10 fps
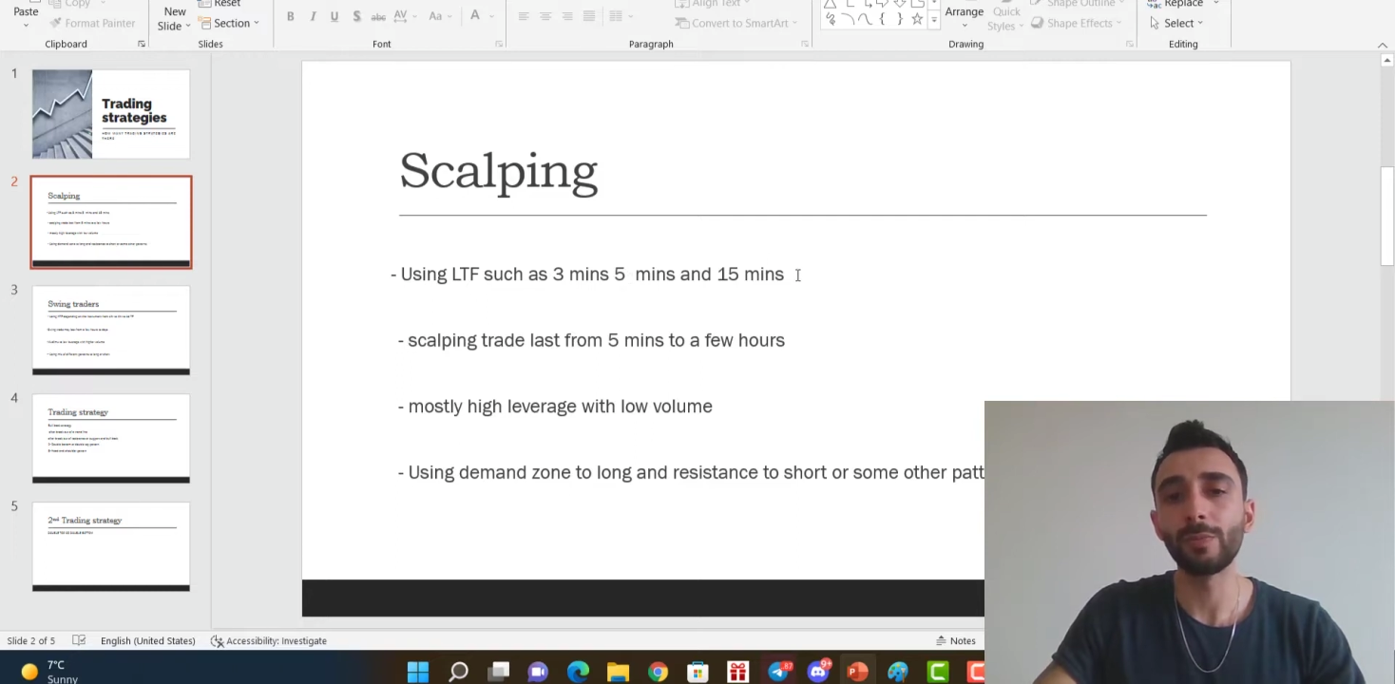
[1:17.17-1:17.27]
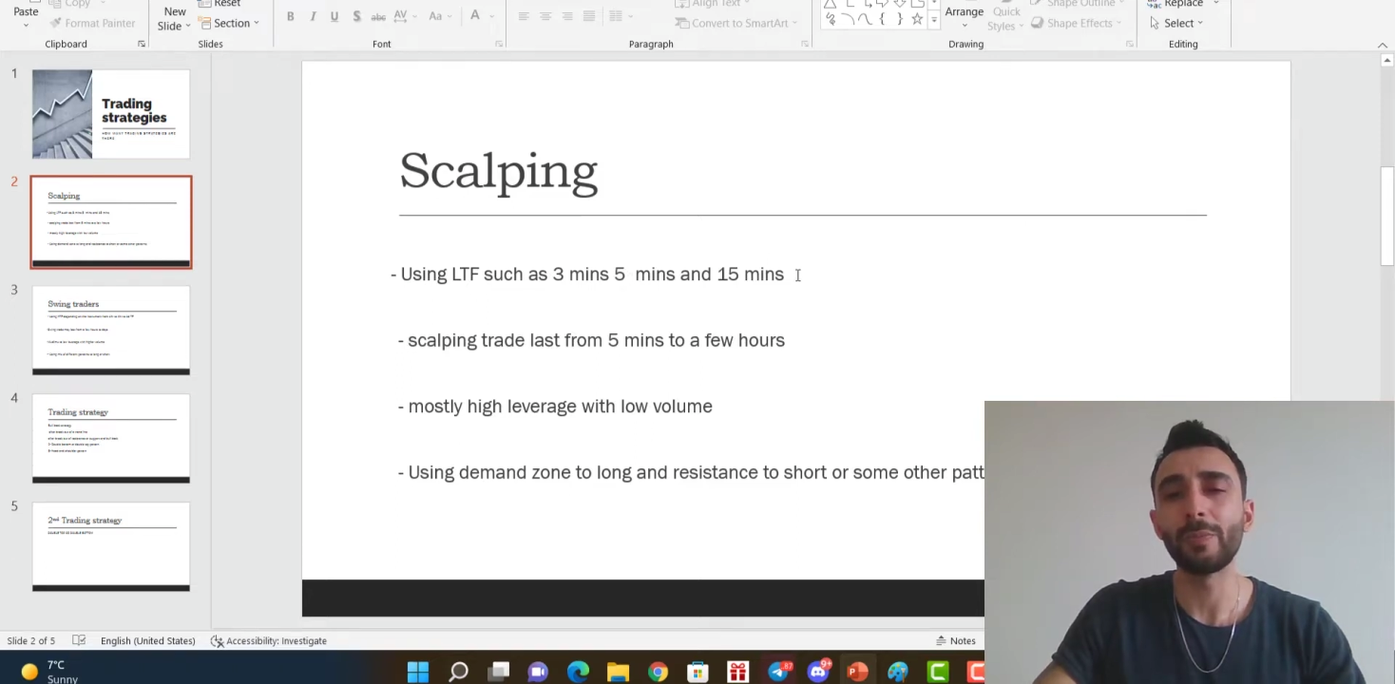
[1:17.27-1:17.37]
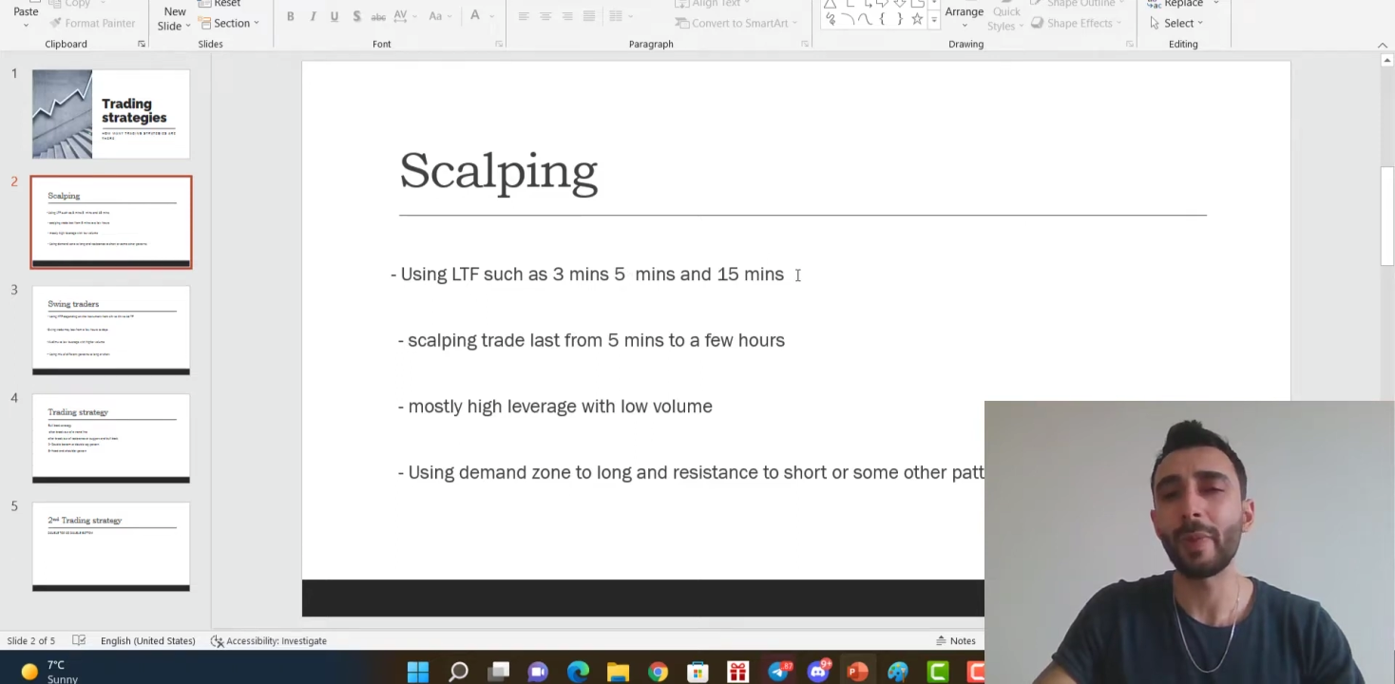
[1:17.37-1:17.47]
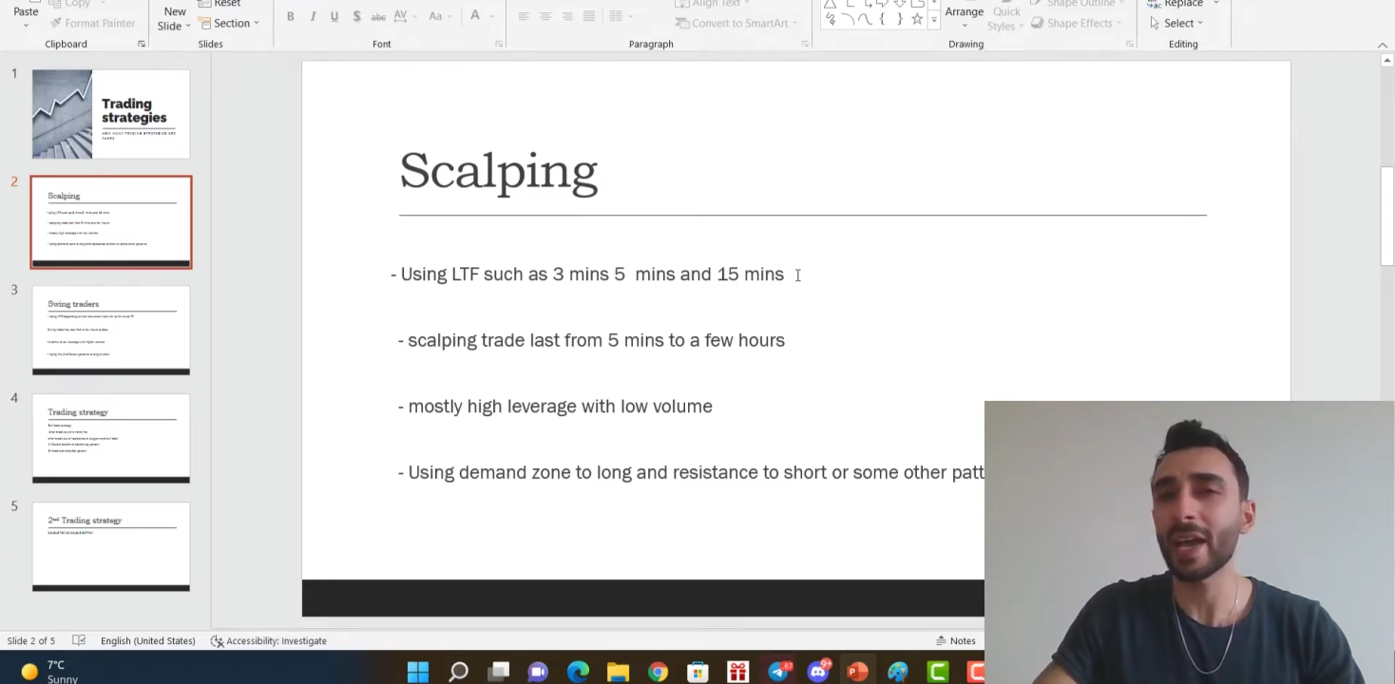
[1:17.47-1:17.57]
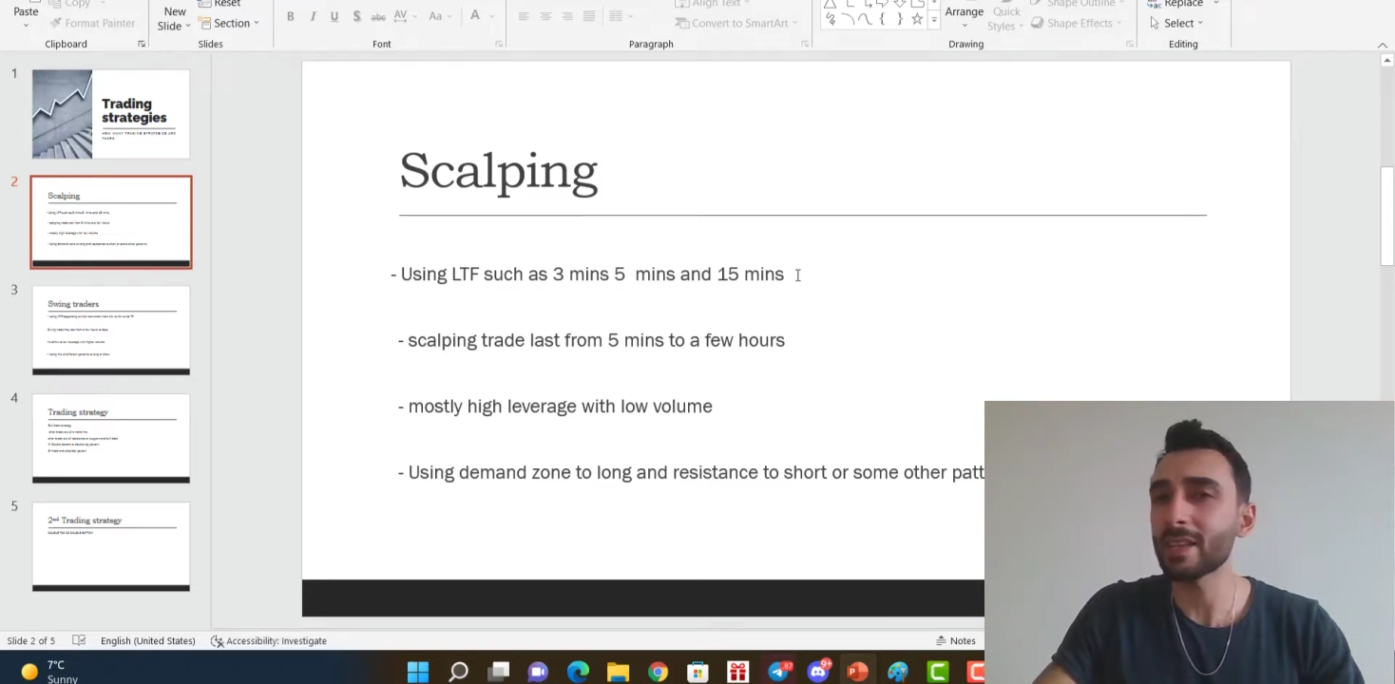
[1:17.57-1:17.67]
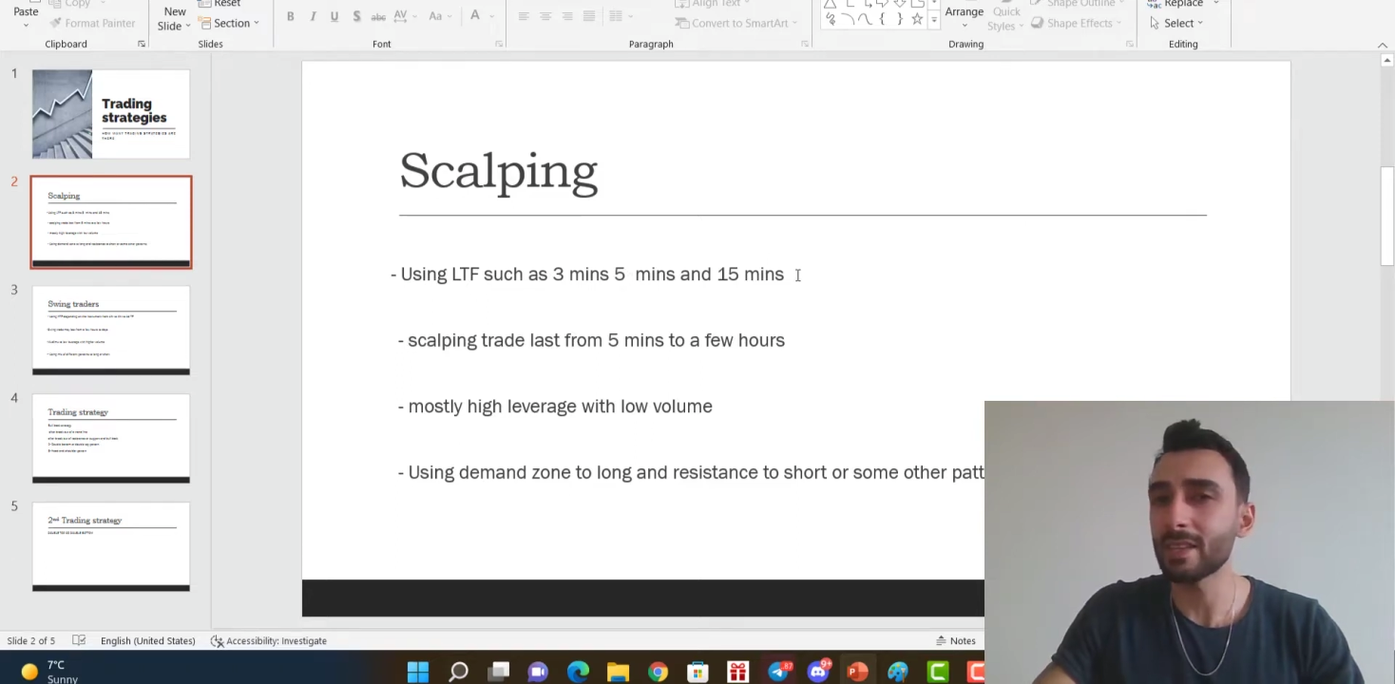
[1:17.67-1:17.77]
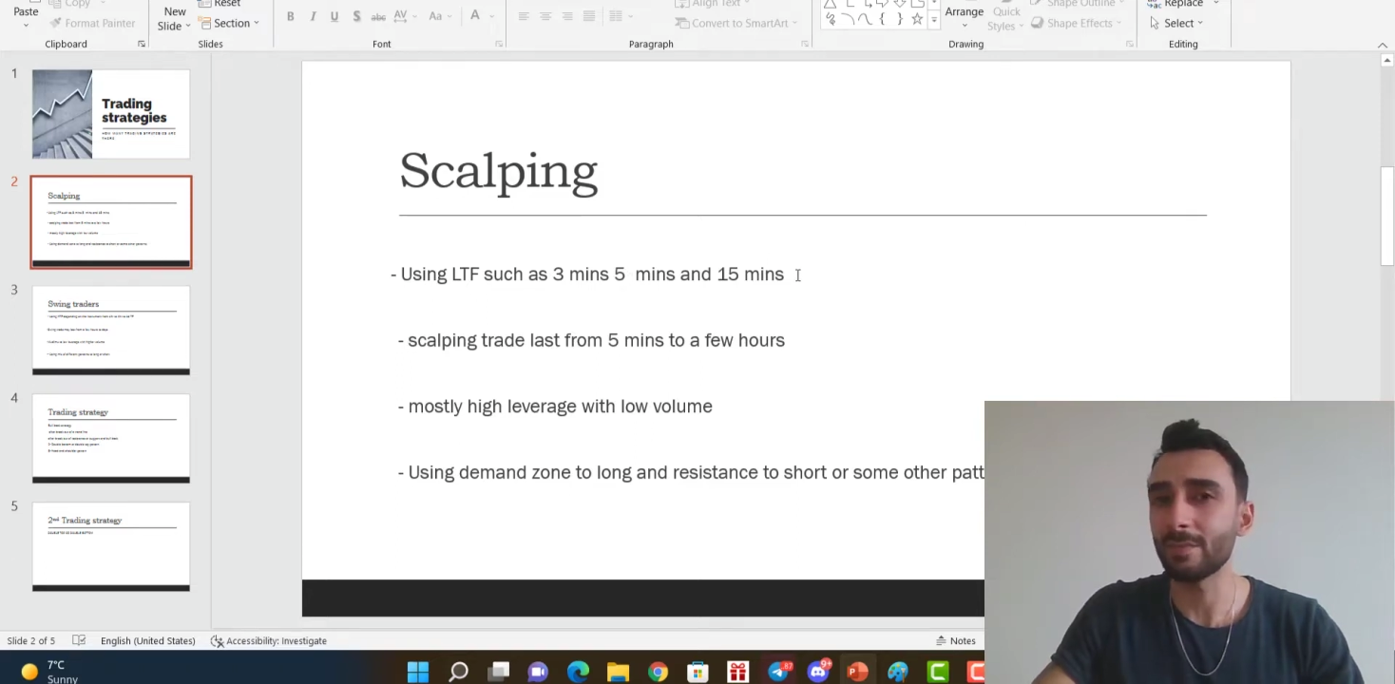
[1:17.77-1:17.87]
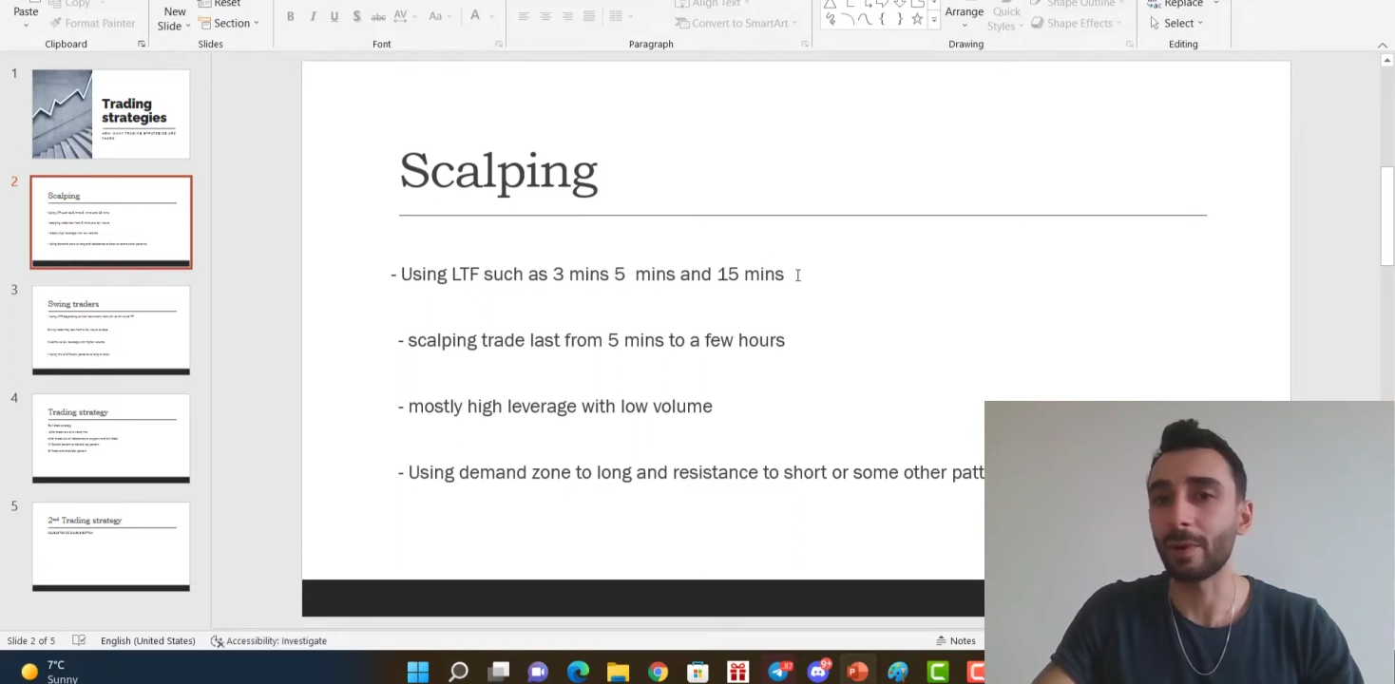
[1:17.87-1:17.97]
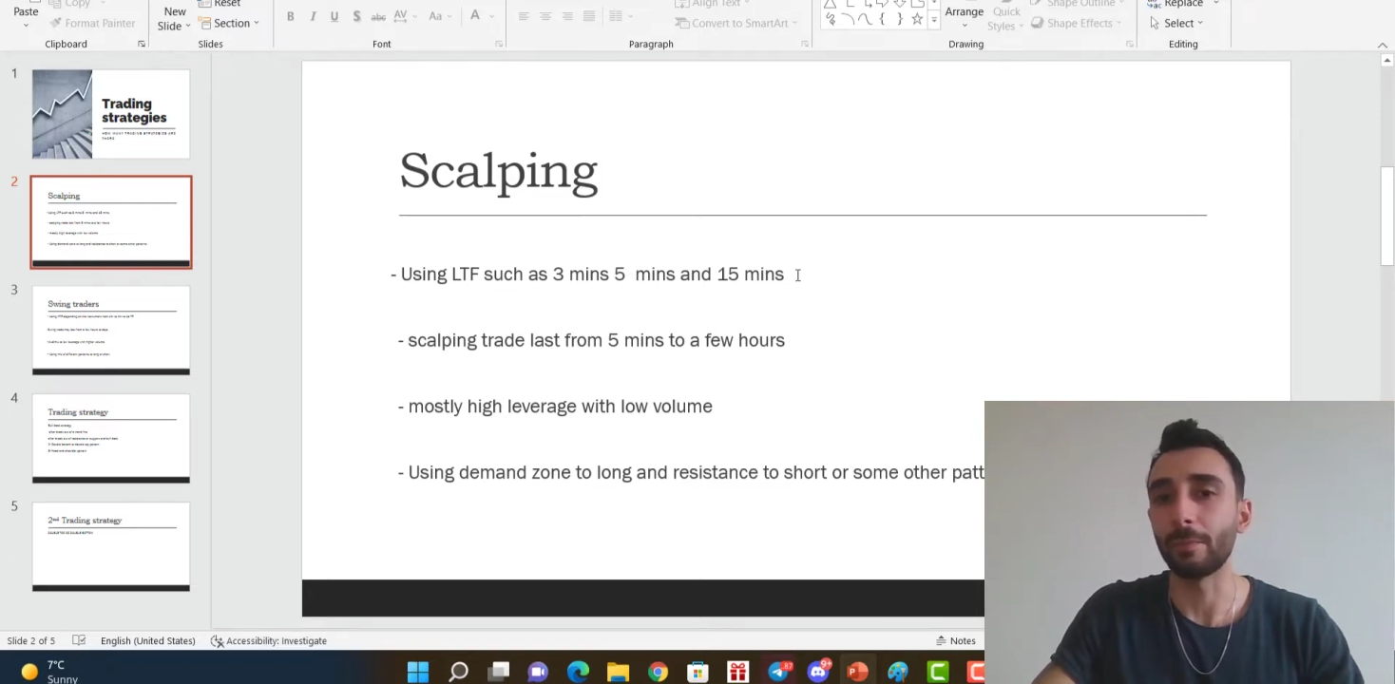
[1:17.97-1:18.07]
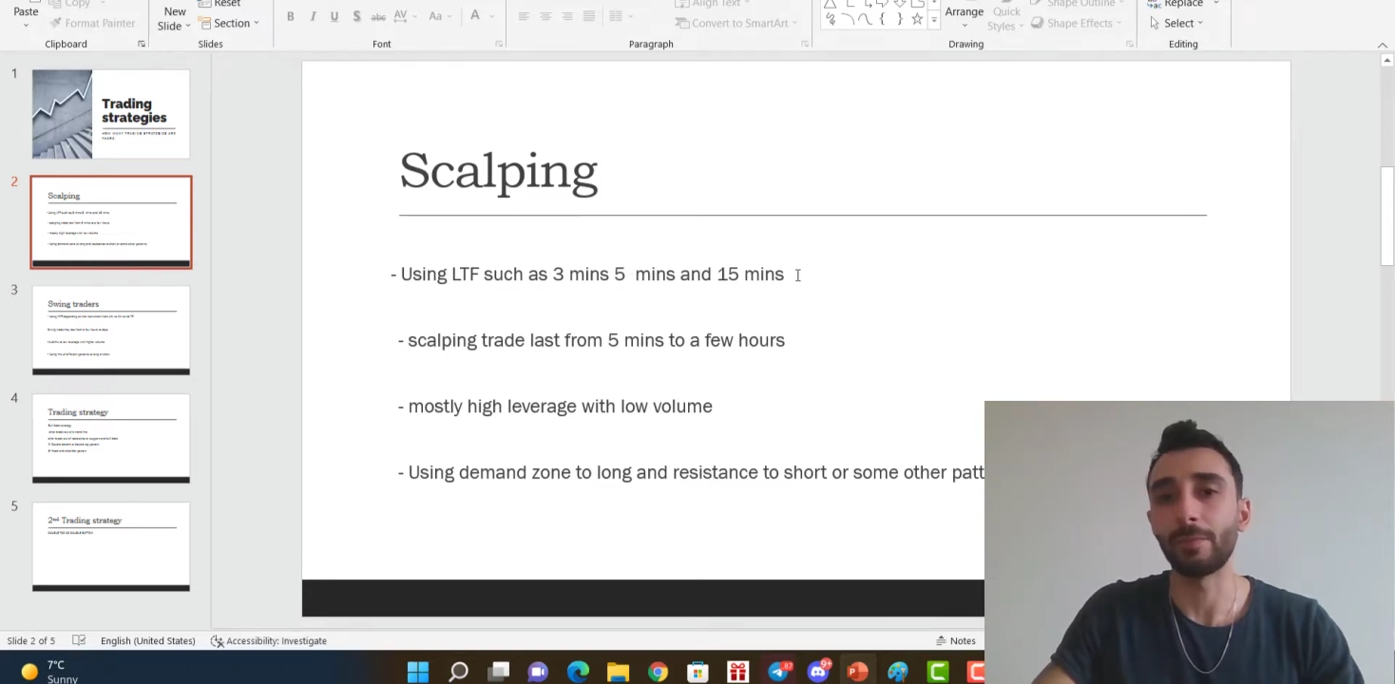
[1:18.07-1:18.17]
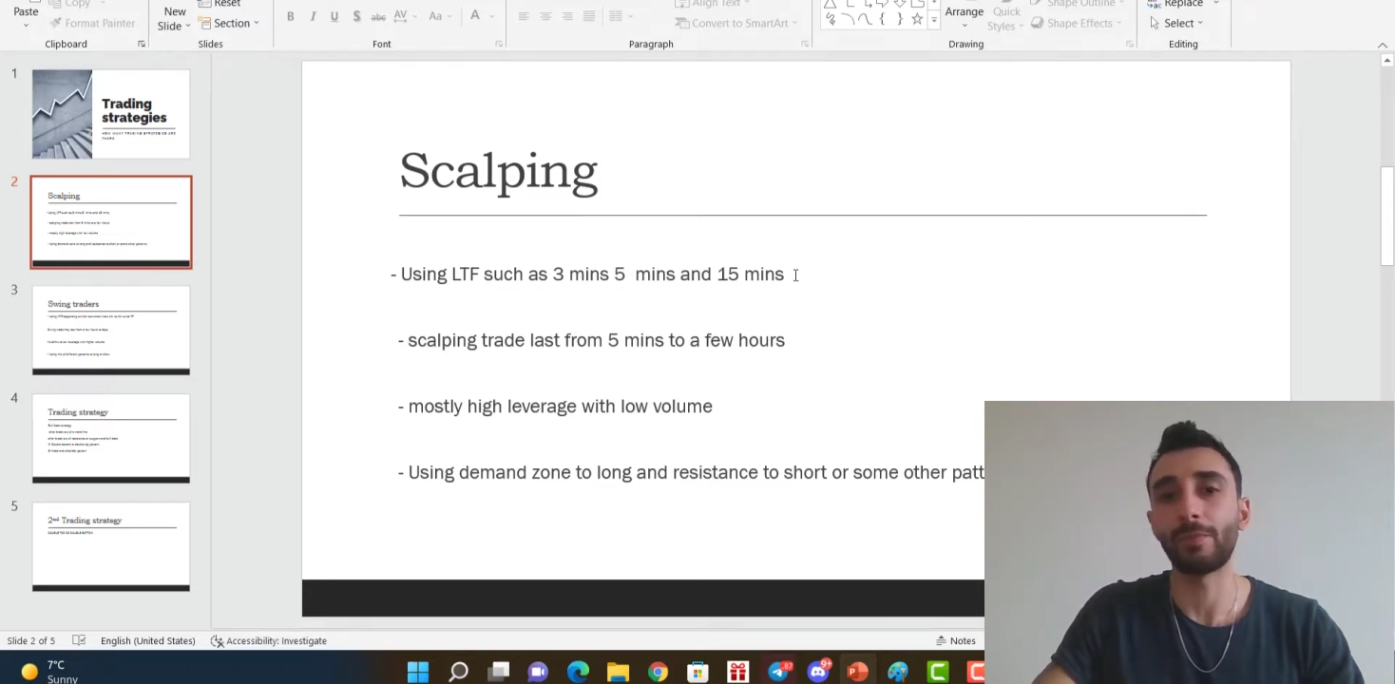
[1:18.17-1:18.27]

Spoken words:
maximum